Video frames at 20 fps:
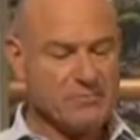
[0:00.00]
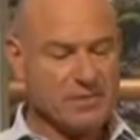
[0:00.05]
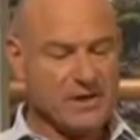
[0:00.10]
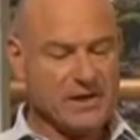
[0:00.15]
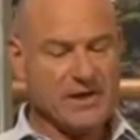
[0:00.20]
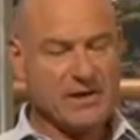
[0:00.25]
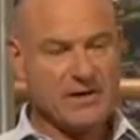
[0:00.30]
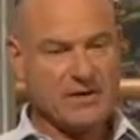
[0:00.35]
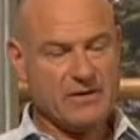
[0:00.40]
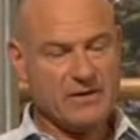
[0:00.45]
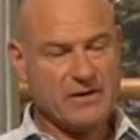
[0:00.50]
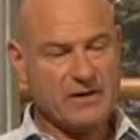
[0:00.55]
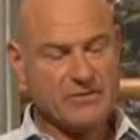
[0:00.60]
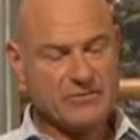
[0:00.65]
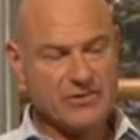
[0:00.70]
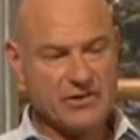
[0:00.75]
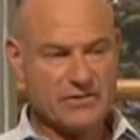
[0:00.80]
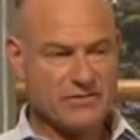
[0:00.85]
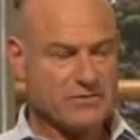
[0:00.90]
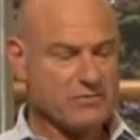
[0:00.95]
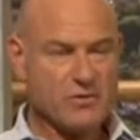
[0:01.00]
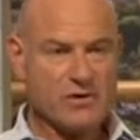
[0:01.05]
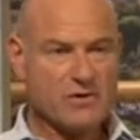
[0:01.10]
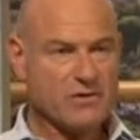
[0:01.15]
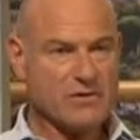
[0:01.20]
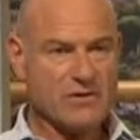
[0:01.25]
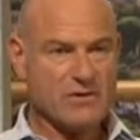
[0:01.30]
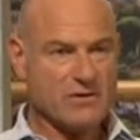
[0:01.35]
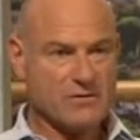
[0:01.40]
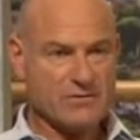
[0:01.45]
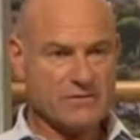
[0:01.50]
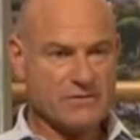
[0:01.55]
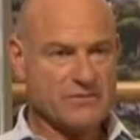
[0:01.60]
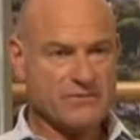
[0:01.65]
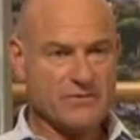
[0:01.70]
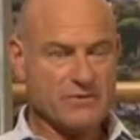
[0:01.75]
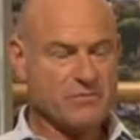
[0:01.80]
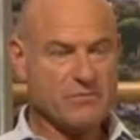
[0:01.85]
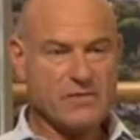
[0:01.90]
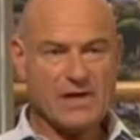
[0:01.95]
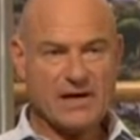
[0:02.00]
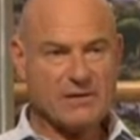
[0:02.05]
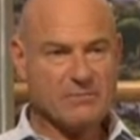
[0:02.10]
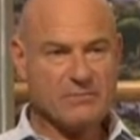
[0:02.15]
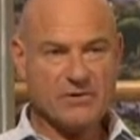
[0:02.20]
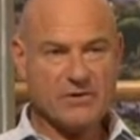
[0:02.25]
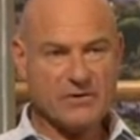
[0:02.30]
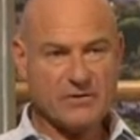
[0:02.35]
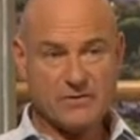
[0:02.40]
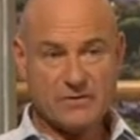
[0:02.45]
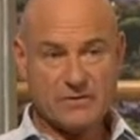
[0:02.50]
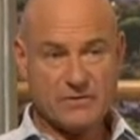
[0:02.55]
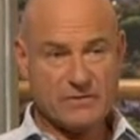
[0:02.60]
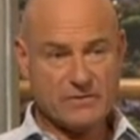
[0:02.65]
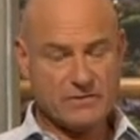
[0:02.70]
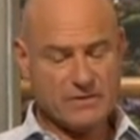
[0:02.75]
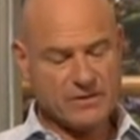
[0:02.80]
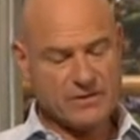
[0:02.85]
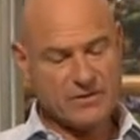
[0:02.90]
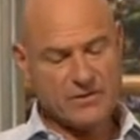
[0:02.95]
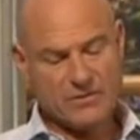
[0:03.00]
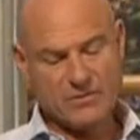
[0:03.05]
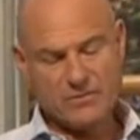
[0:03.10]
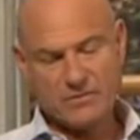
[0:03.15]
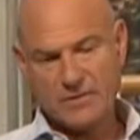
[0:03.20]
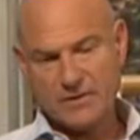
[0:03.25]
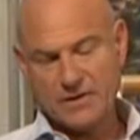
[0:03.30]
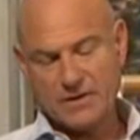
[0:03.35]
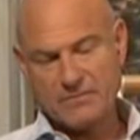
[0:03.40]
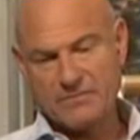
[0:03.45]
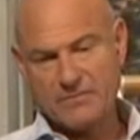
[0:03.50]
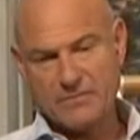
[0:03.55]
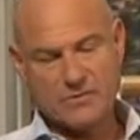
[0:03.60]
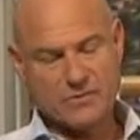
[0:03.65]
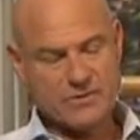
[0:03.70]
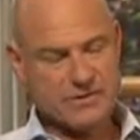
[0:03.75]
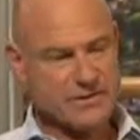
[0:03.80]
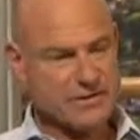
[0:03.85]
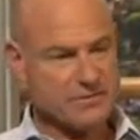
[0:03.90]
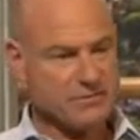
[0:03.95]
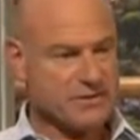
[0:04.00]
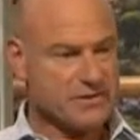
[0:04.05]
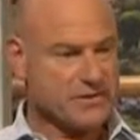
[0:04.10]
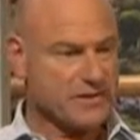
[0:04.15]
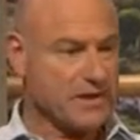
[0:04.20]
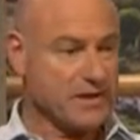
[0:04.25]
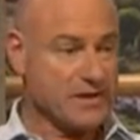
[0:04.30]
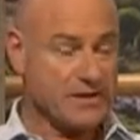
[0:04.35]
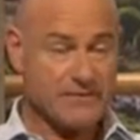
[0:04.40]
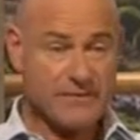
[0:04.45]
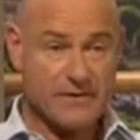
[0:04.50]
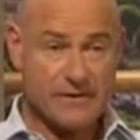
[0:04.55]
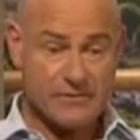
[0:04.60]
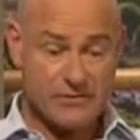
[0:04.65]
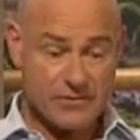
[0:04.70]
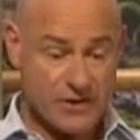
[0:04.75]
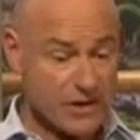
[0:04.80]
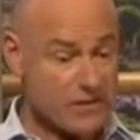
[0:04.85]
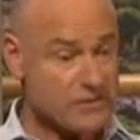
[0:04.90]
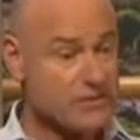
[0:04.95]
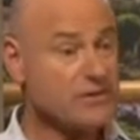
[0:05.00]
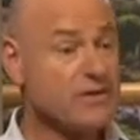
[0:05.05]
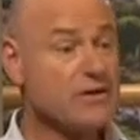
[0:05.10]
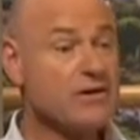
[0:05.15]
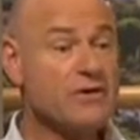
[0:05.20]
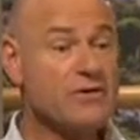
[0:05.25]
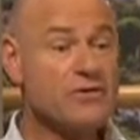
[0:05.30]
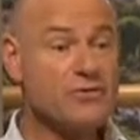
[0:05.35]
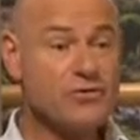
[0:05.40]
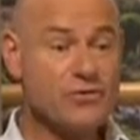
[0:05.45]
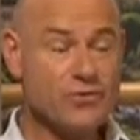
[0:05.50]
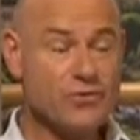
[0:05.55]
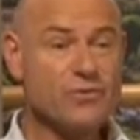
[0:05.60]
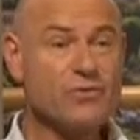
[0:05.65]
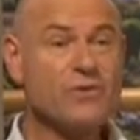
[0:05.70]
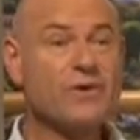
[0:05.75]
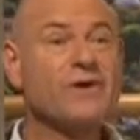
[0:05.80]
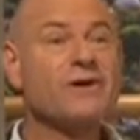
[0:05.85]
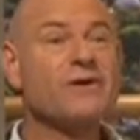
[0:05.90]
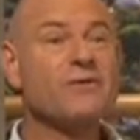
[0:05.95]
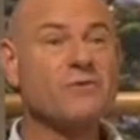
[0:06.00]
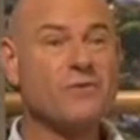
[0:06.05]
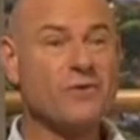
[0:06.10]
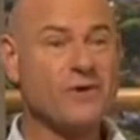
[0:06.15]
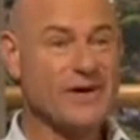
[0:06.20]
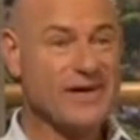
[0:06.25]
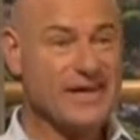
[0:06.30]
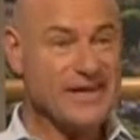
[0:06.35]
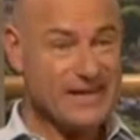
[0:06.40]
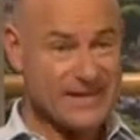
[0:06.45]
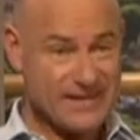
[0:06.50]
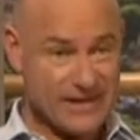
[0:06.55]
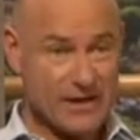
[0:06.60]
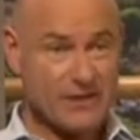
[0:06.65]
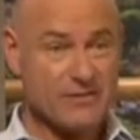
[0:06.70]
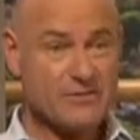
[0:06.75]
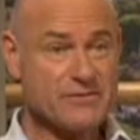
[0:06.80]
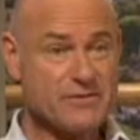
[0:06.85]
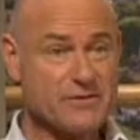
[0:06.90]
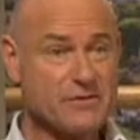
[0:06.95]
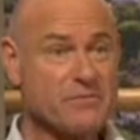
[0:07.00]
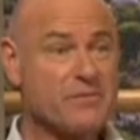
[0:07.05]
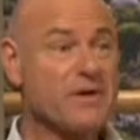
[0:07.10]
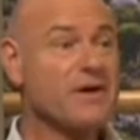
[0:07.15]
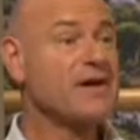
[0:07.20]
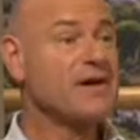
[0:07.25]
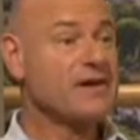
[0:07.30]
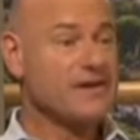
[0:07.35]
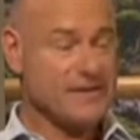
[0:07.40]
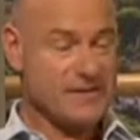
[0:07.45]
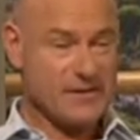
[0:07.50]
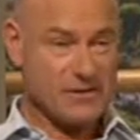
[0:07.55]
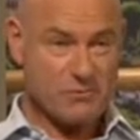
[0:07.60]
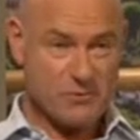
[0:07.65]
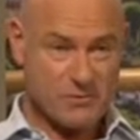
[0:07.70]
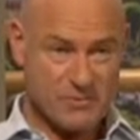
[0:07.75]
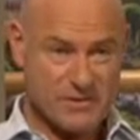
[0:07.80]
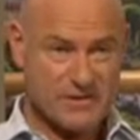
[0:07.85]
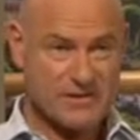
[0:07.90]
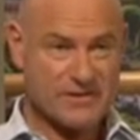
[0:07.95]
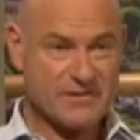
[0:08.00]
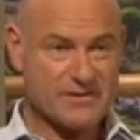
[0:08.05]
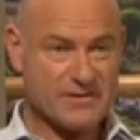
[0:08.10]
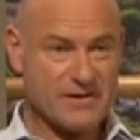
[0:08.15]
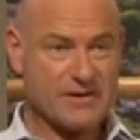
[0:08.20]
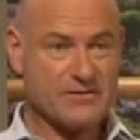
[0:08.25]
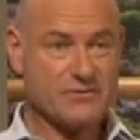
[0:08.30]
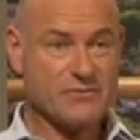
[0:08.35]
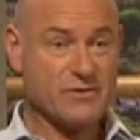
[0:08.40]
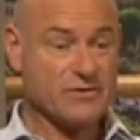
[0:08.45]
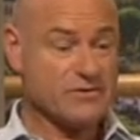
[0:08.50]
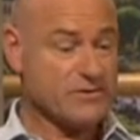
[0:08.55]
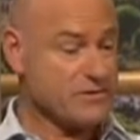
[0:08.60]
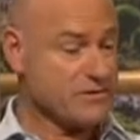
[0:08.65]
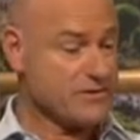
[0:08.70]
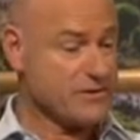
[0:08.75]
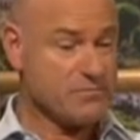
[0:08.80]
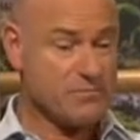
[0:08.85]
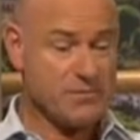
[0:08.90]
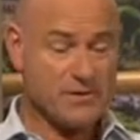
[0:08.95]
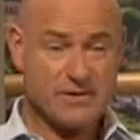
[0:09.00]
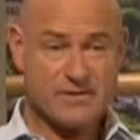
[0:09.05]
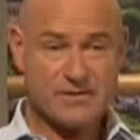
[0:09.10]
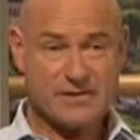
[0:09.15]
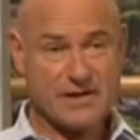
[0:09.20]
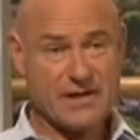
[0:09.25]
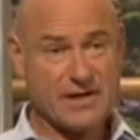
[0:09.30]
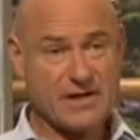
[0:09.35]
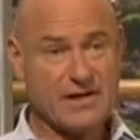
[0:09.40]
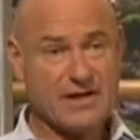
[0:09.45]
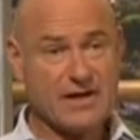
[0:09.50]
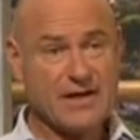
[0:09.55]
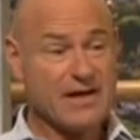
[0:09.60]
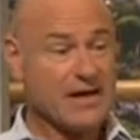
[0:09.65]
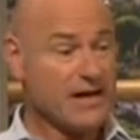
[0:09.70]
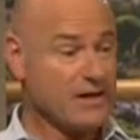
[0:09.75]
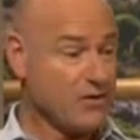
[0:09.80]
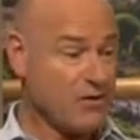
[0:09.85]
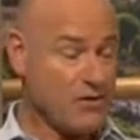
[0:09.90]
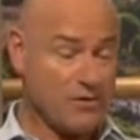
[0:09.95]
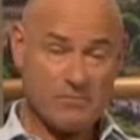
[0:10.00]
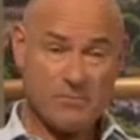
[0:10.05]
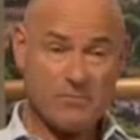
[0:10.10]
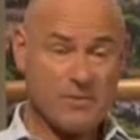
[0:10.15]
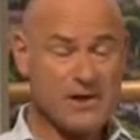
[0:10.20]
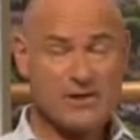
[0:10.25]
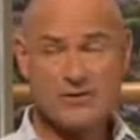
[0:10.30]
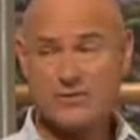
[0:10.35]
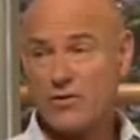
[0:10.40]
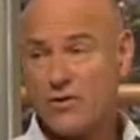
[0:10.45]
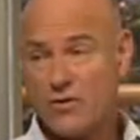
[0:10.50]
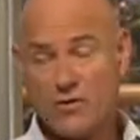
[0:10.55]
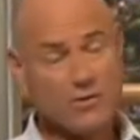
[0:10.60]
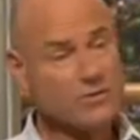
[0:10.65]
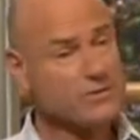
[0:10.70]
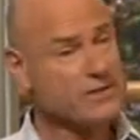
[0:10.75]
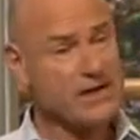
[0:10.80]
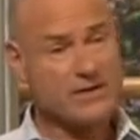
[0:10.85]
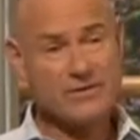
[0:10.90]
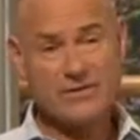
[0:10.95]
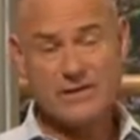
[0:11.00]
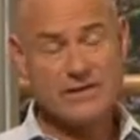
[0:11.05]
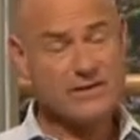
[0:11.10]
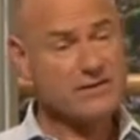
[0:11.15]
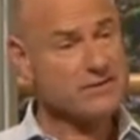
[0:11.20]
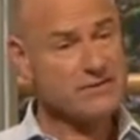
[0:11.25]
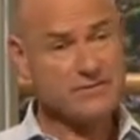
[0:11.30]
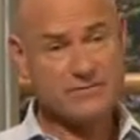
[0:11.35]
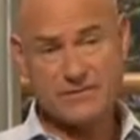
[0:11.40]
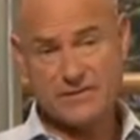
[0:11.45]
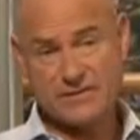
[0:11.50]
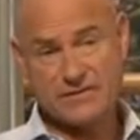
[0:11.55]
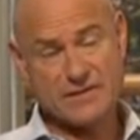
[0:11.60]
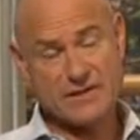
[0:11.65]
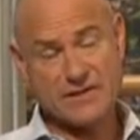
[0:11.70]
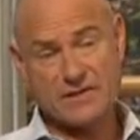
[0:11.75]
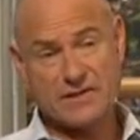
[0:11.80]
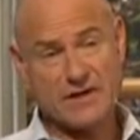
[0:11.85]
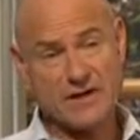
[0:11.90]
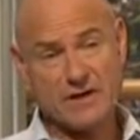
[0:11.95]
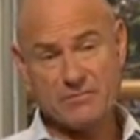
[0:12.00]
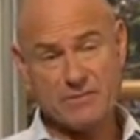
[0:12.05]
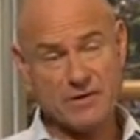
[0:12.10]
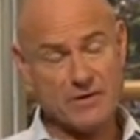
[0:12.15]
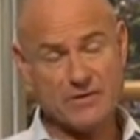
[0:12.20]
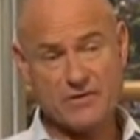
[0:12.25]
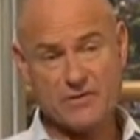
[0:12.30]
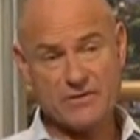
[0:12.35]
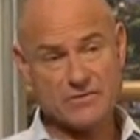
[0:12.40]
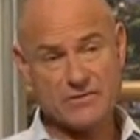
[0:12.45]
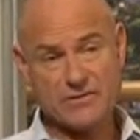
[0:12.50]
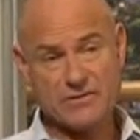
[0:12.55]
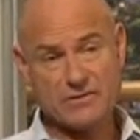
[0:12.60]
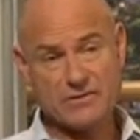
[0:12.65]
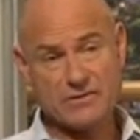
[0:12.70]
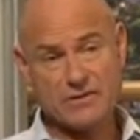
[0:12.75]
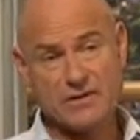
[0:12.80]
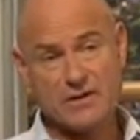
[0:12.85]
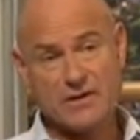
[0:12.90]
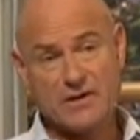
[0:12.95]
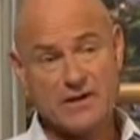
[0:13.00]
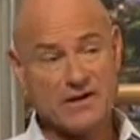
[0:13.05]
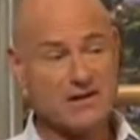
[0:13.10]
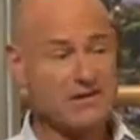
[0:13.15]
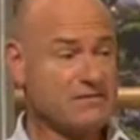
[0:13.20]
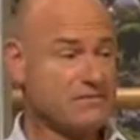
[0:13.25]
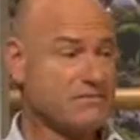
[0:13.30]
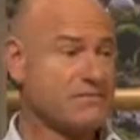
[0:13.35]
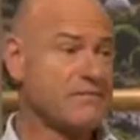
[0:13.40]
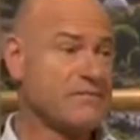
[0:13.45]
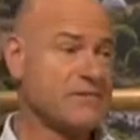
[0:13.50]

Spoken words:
player, Jason Wilcox from Blackburn, who was saying if they just do what he tells them, they will be successful. It's as simple as that. And players all down the years have just said that about Hodgson. And,